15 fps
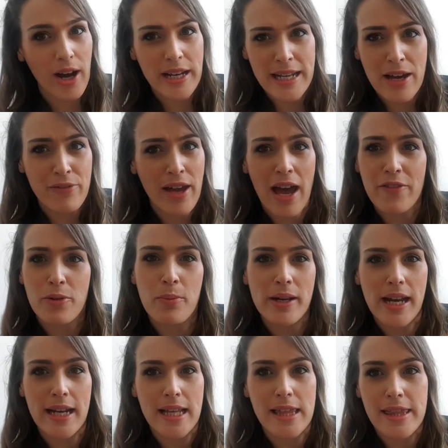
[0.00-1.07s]
I never ever win
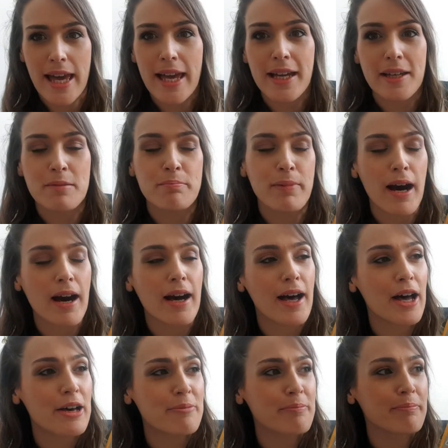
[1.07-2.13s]
anything, but
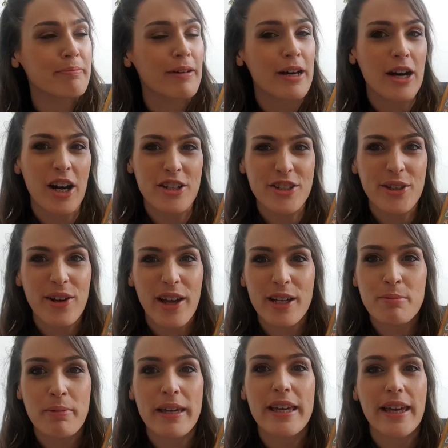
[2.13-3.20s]
I do
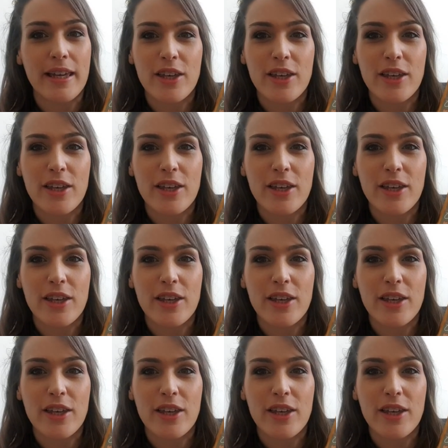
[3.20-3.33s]
like being,